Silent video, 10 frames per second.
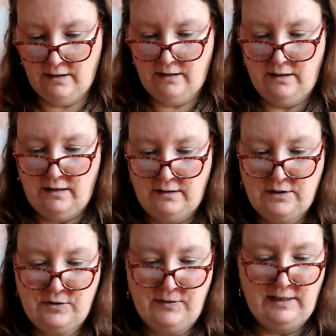I just
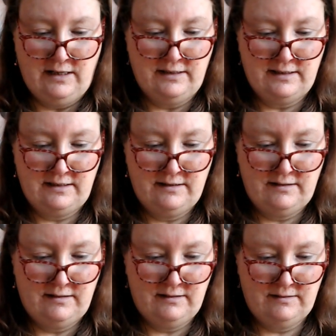realised
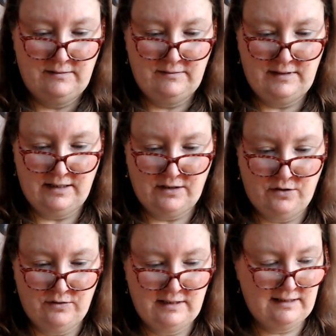that
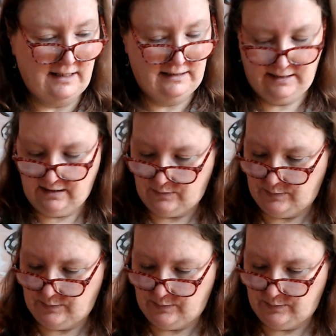card's standing up.